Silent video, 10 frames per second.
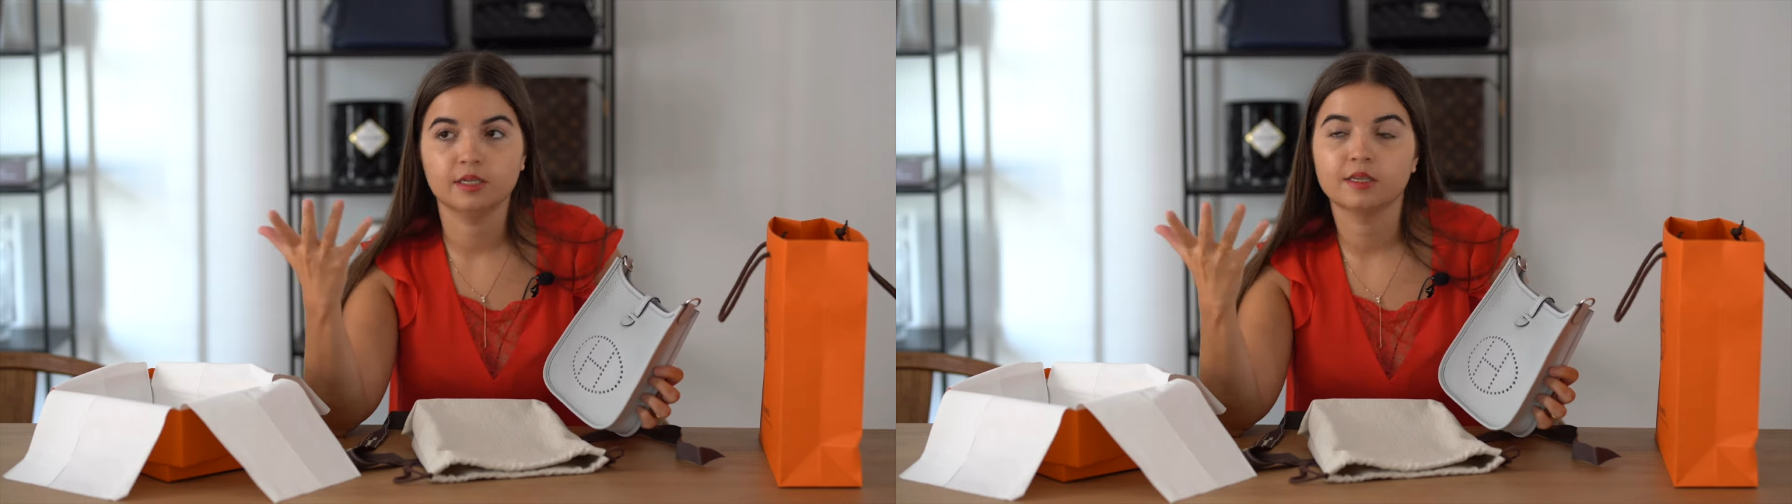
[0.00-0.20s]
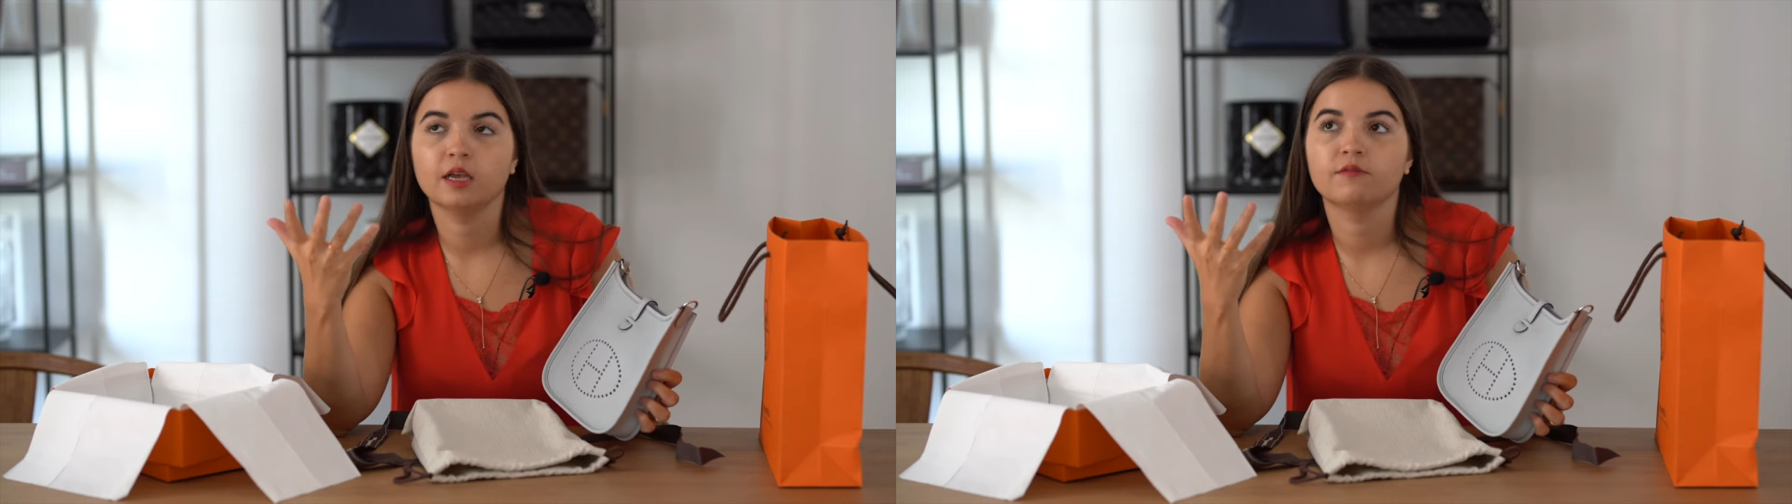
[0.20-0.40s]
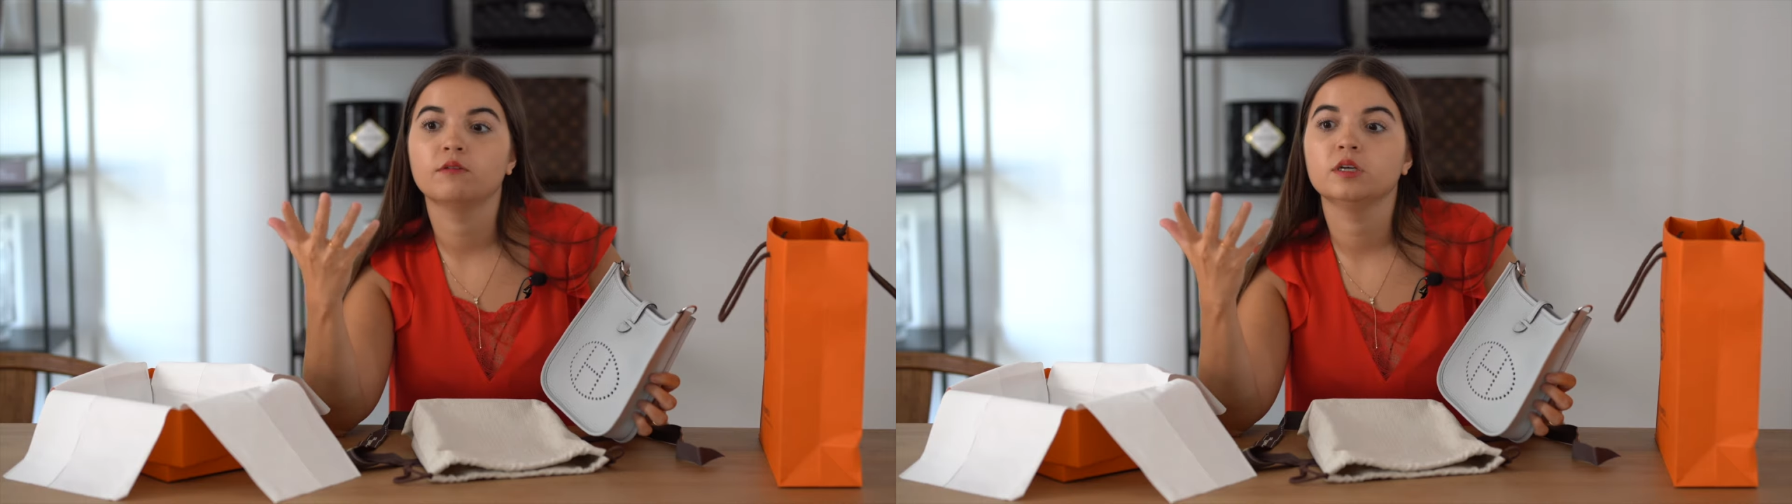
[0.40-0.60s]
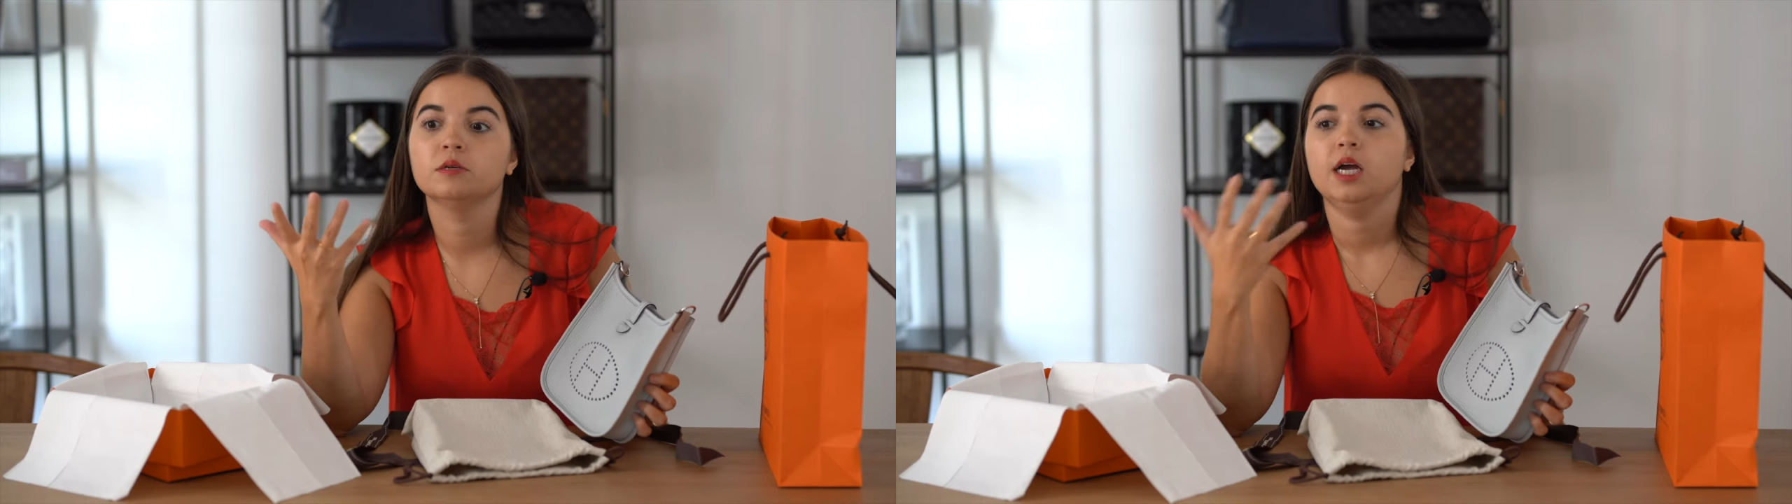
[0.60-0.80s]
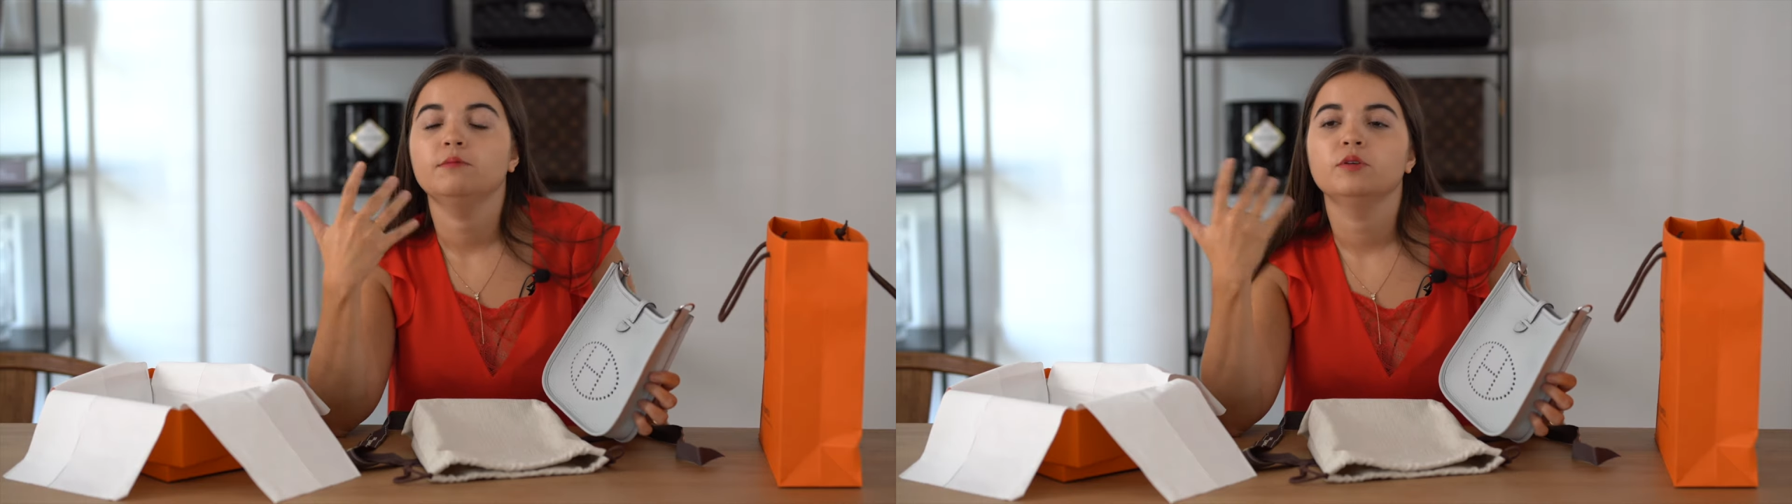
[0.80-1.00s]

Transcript: It's like very, I